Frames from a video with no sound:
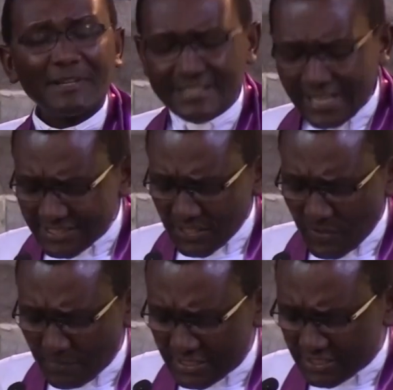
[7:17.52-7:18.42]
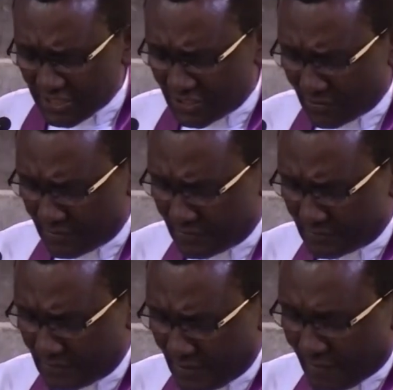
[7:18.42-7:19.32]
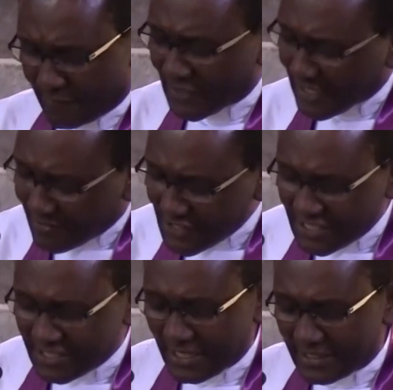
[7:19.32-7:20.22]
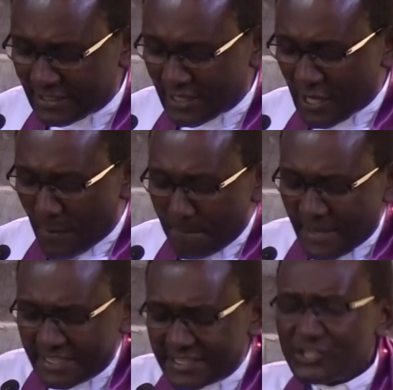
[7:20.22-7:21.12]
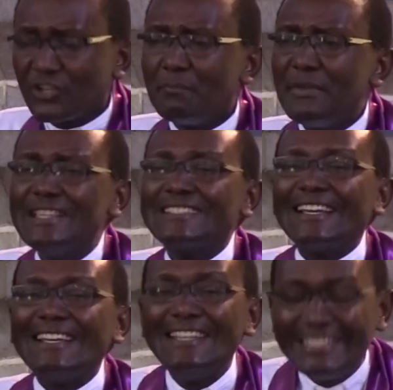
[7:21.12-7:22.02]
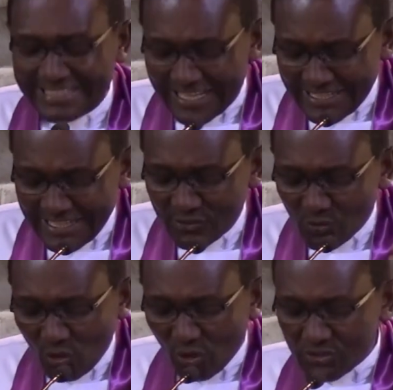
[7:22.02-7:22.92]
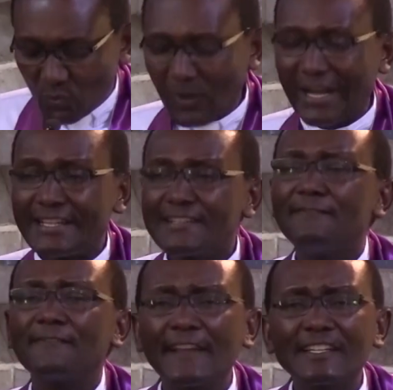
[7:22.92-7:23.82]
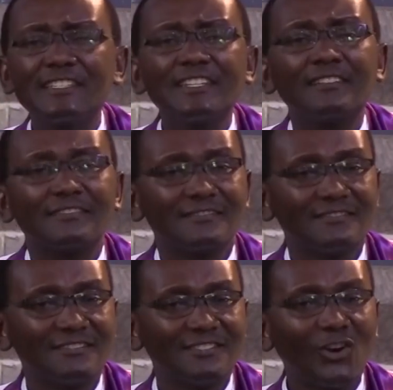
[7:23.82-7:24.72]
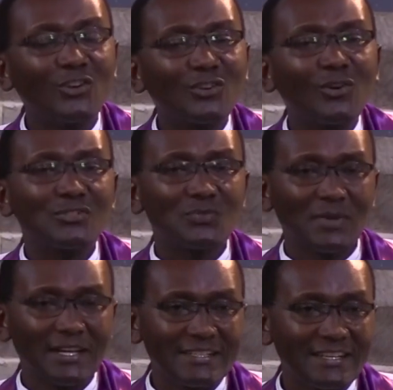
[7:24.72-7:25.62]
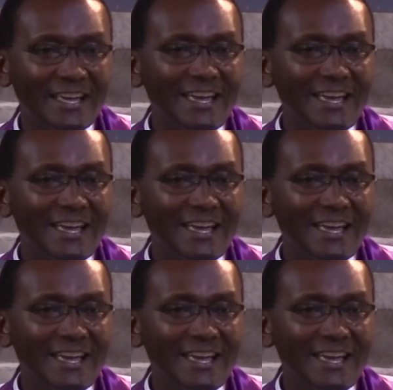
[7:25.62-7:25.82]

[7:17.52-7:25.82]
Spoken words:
But starting with meditation, for the Christian, meditation means listening to God's word, reflecting on God's word,